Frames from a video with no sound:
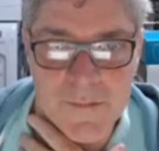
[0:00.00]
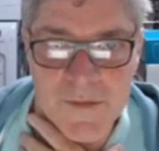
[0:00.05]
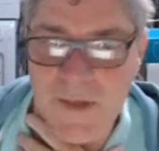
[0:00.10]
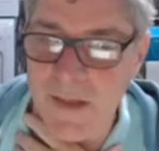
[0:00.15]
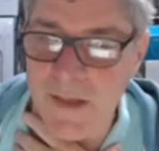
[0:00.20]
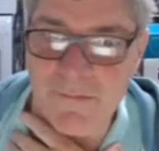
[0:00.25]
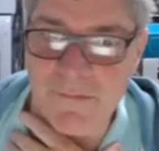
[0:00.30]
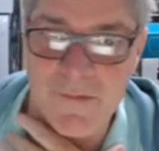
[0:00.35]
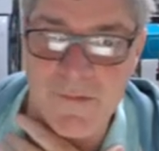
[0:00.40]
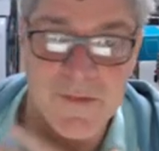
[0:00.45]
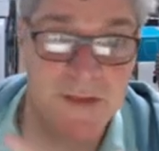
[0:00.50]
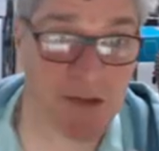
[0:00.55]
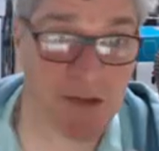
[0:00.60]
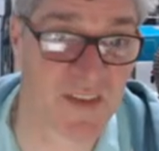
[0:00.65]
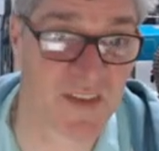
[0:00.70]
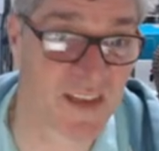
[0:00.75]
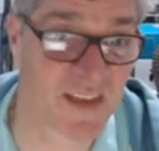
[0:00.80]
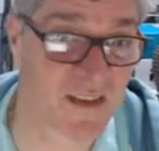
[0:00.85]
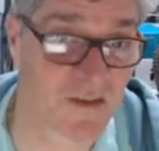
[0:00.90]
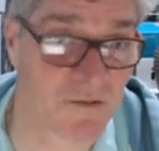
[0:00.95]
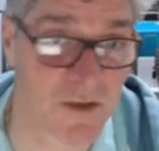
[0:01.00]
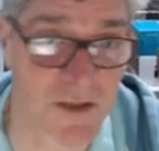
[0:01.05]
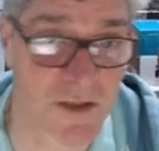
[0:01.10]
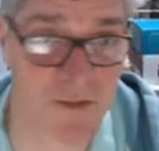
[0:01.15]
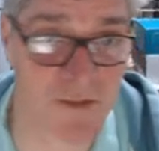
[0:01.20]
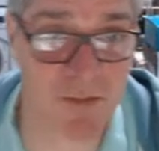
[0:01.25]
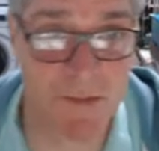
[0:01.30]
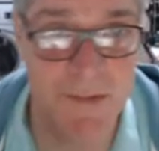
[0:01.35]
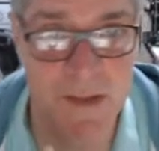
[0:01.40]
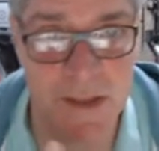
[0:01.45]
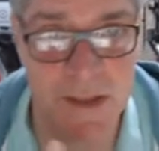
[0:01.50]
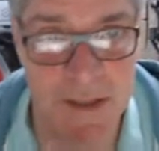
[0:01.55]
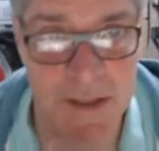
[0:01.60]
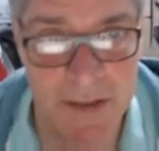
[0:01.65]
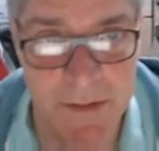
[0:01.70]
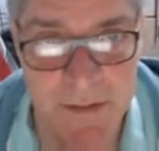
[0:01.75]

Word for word: same, same thing that Raspberry Pi